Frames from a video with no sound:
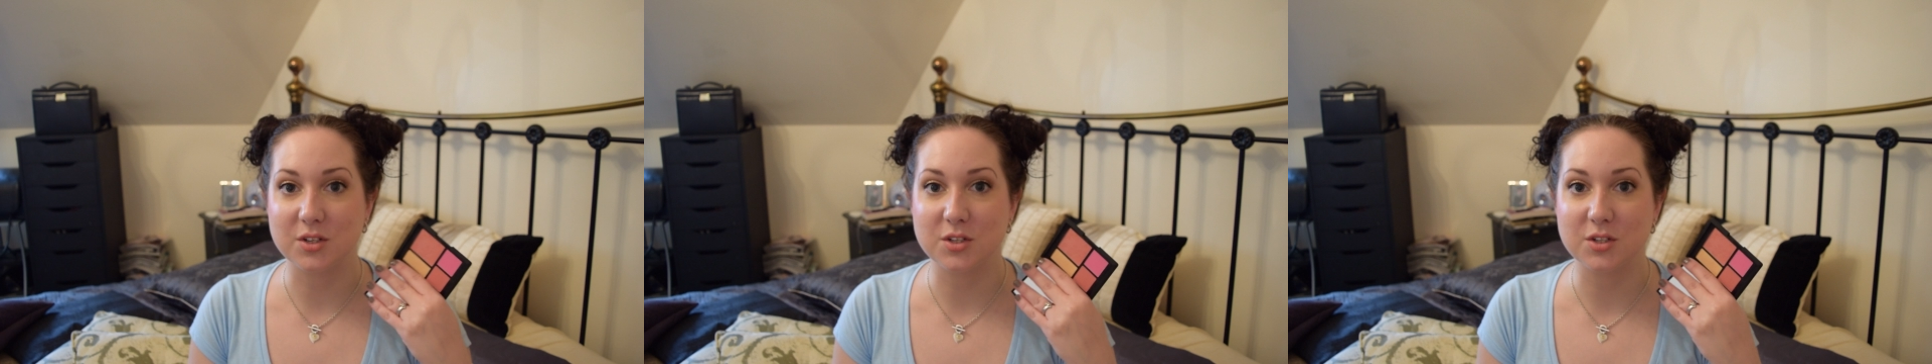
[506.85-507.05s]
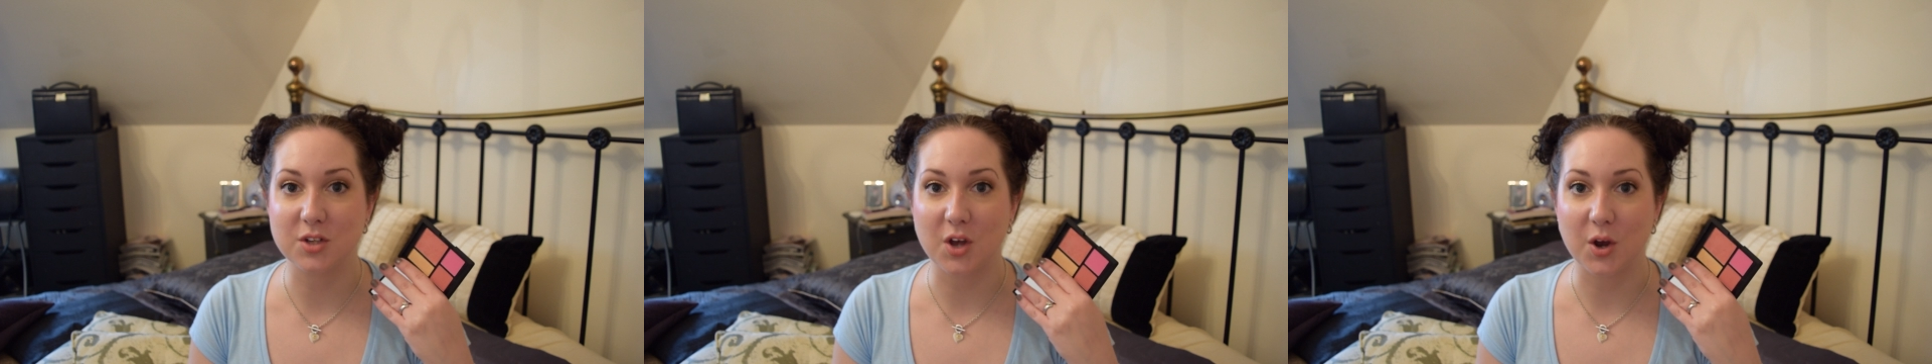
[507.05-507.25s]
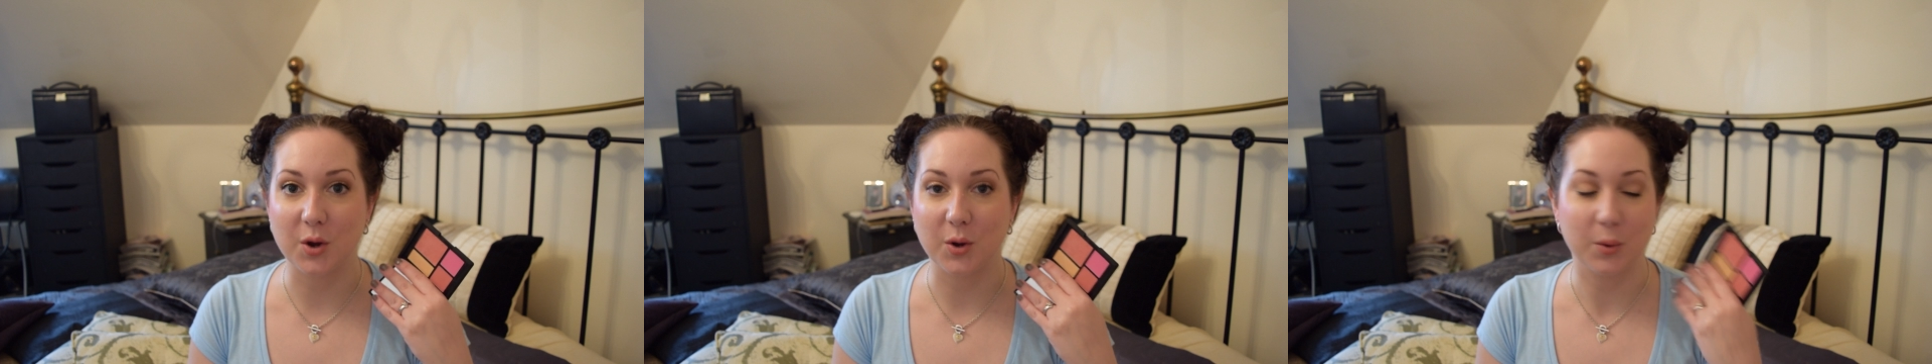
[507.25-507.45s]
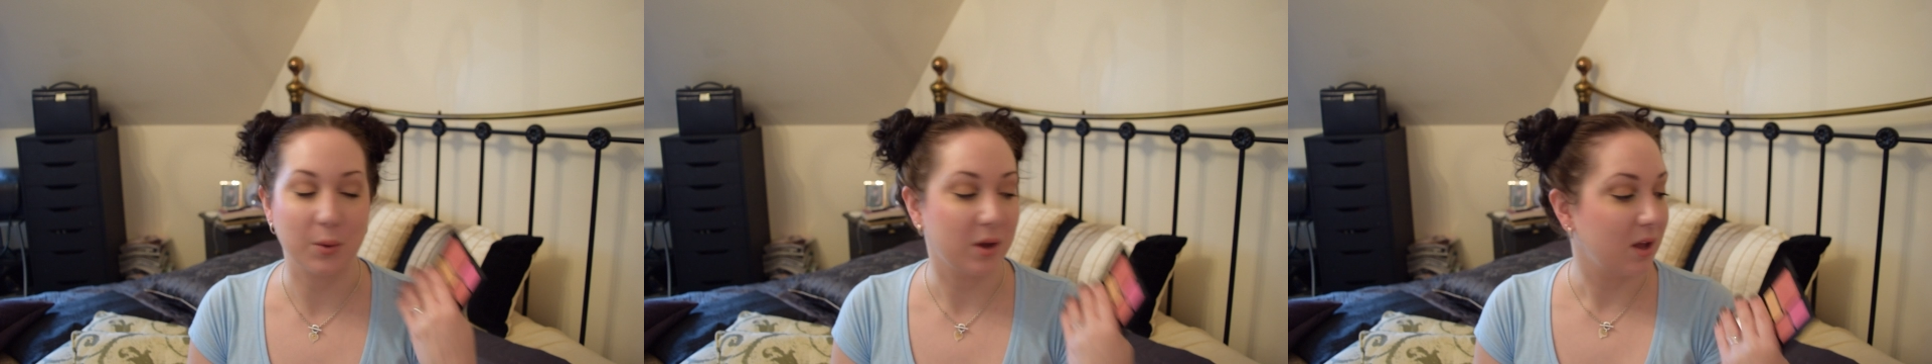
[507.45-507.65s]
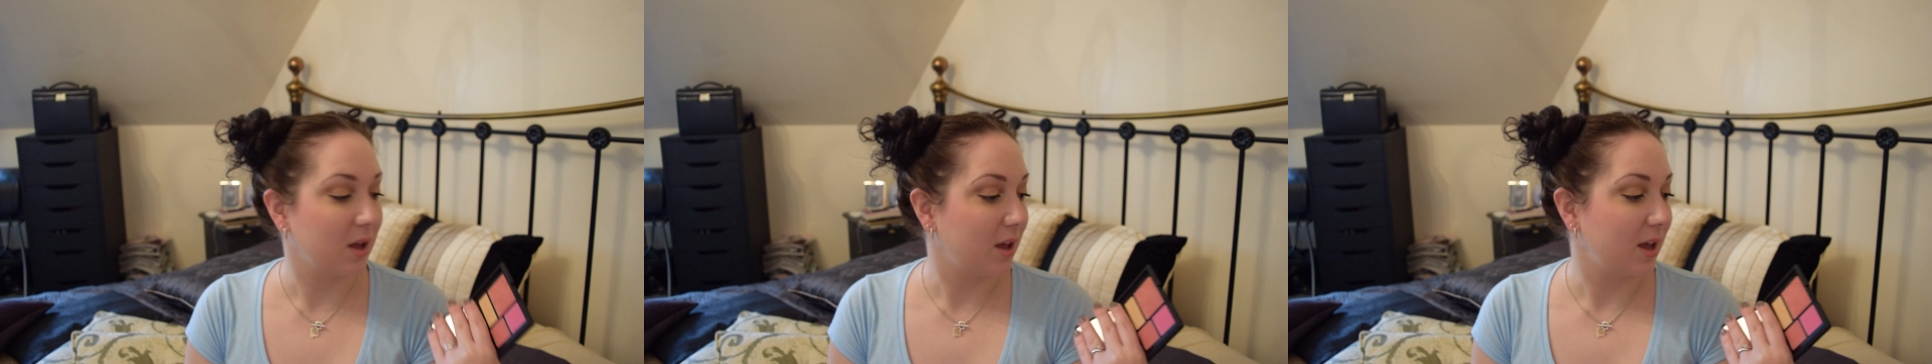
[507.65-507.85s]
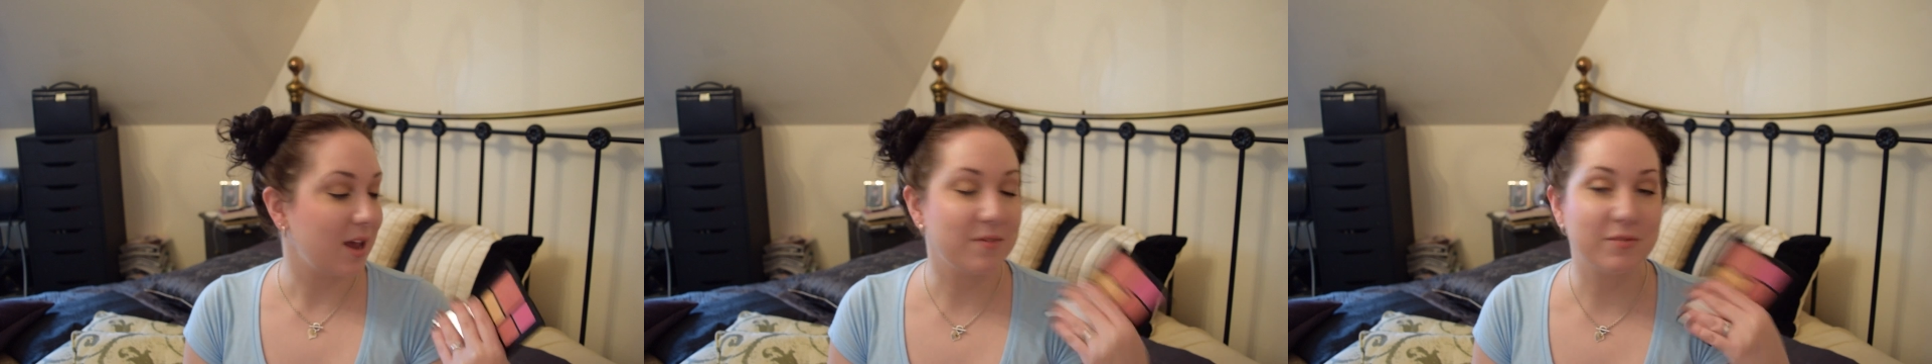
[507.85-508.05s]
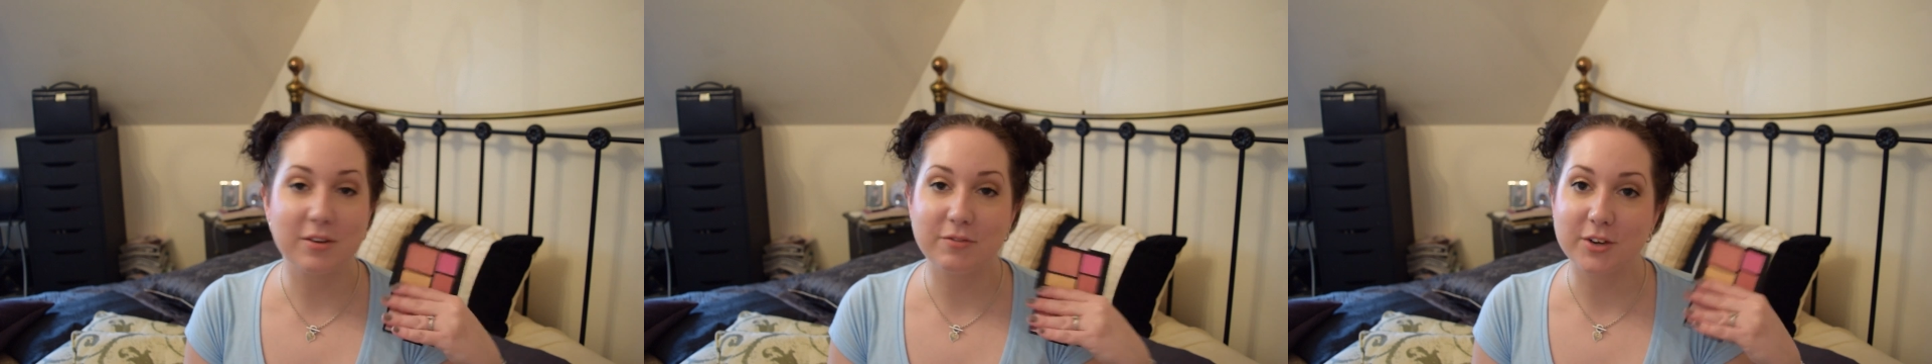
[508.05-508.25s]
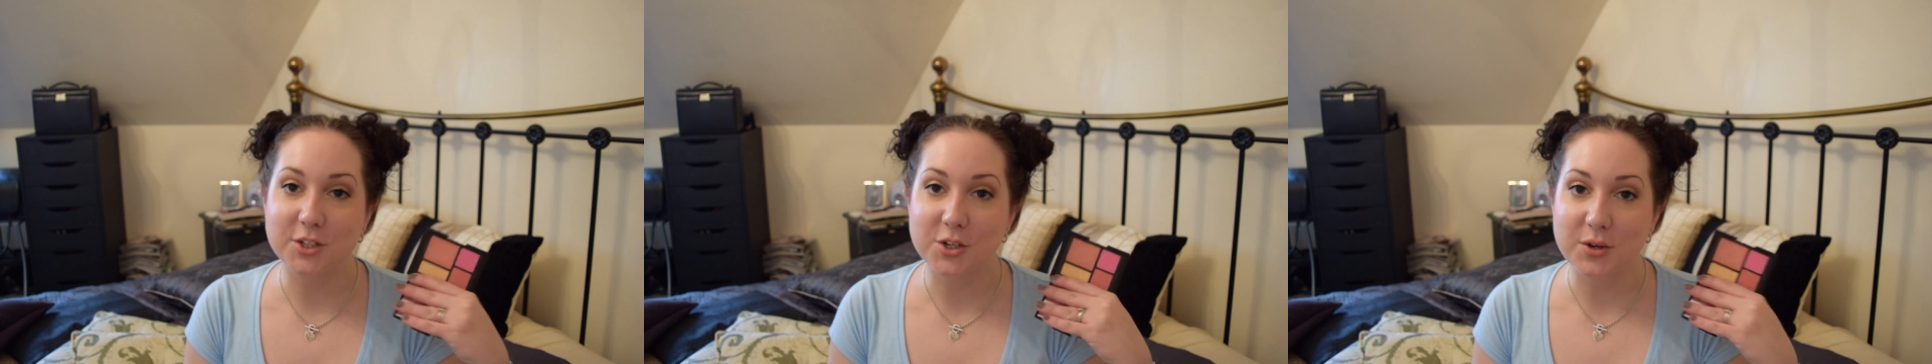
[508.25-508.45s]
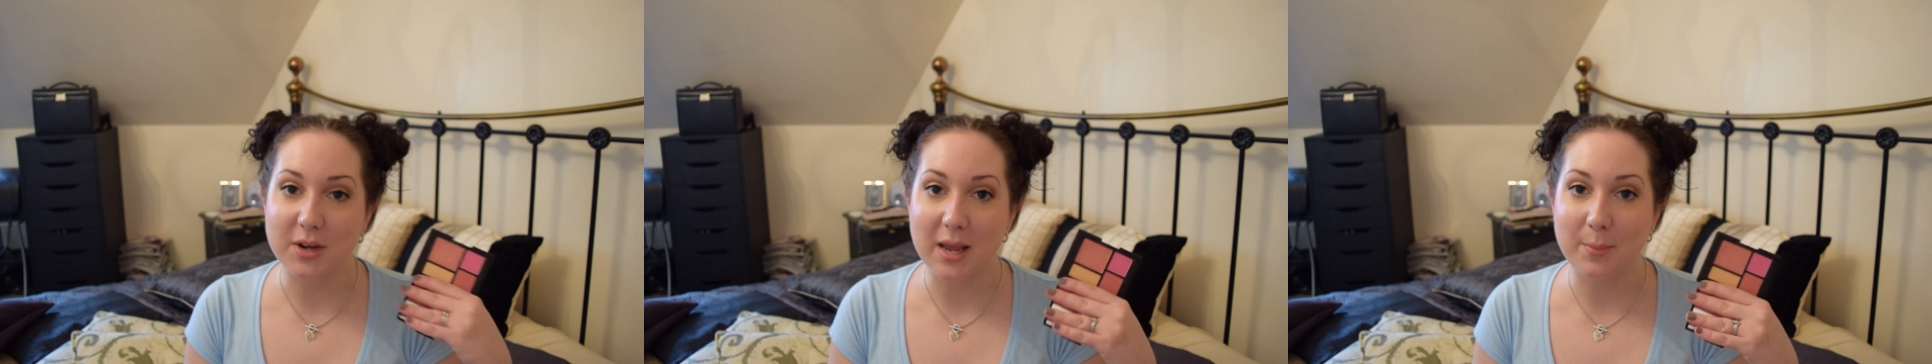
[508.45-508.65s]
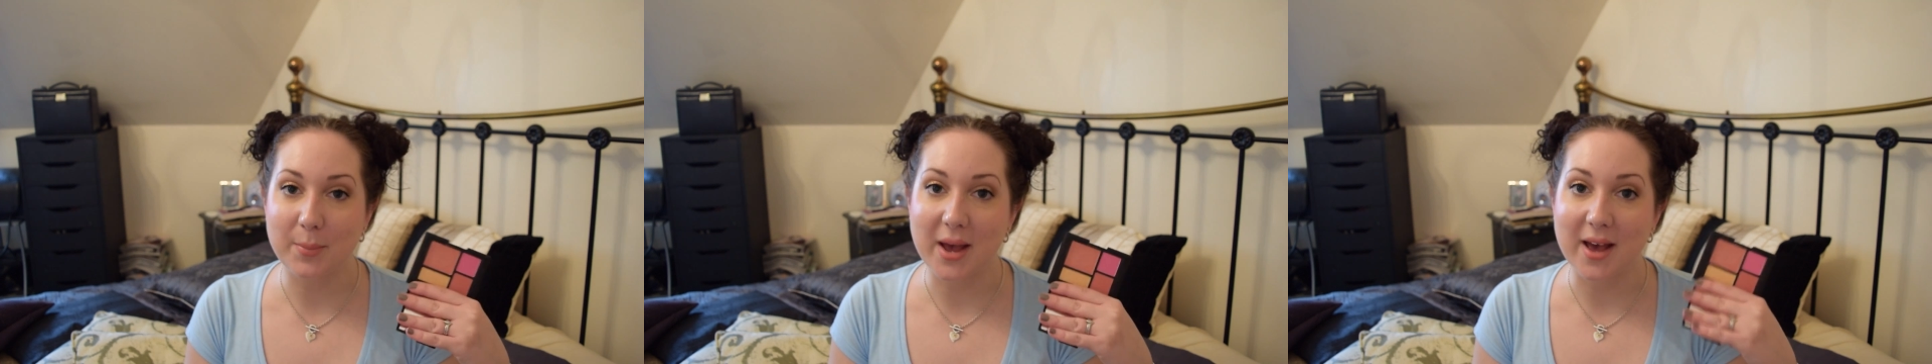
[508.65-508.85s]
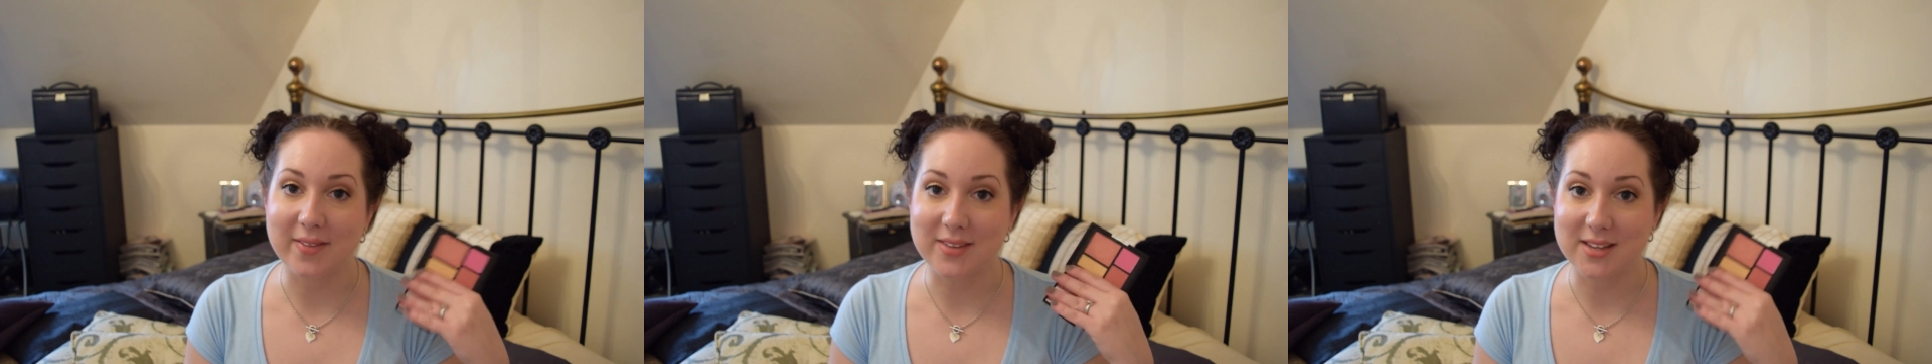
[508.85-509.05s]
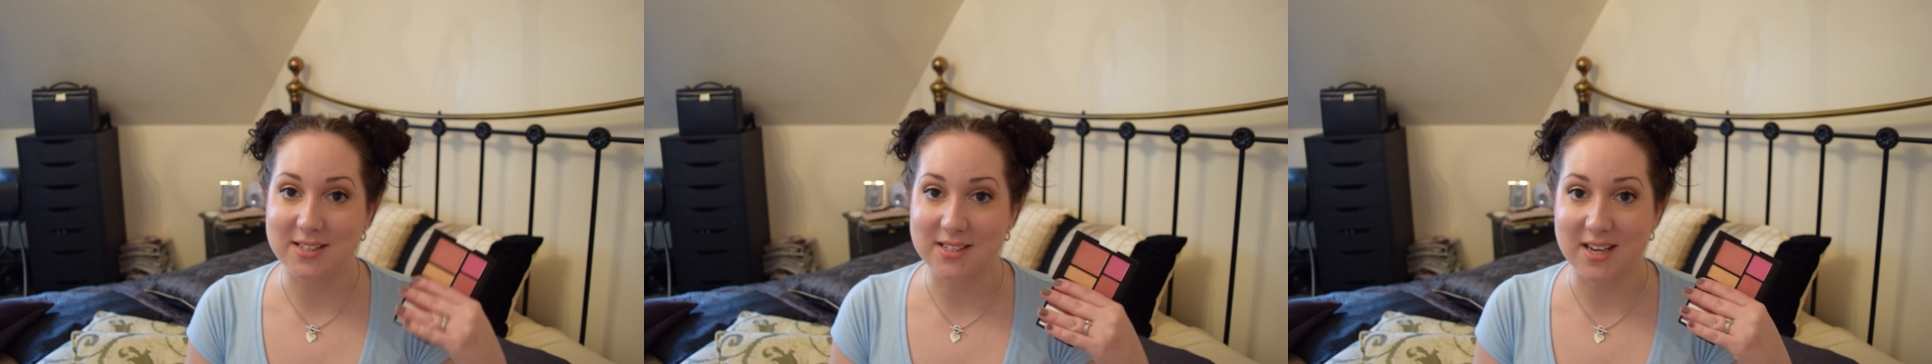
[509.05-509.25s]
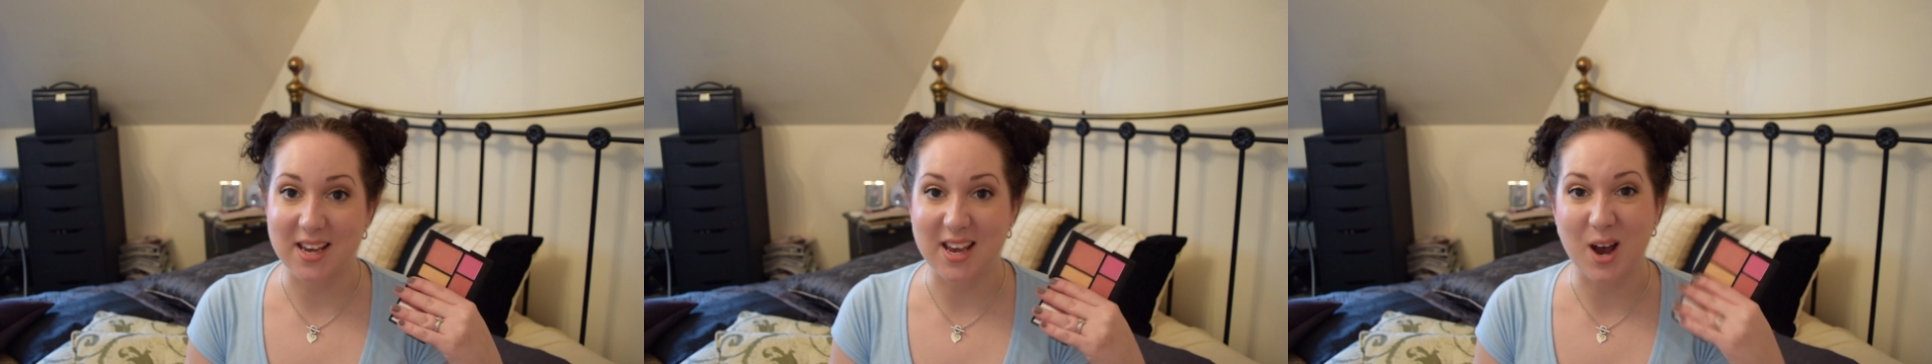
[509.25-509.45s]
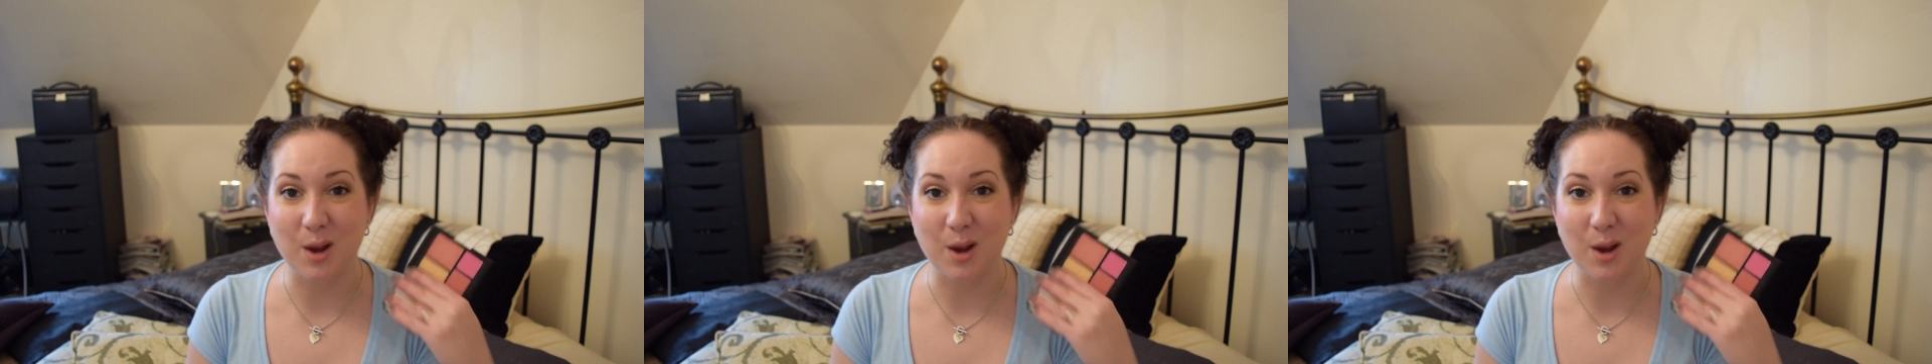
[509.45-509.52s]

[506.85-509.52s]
So even if I don't hit pan this year,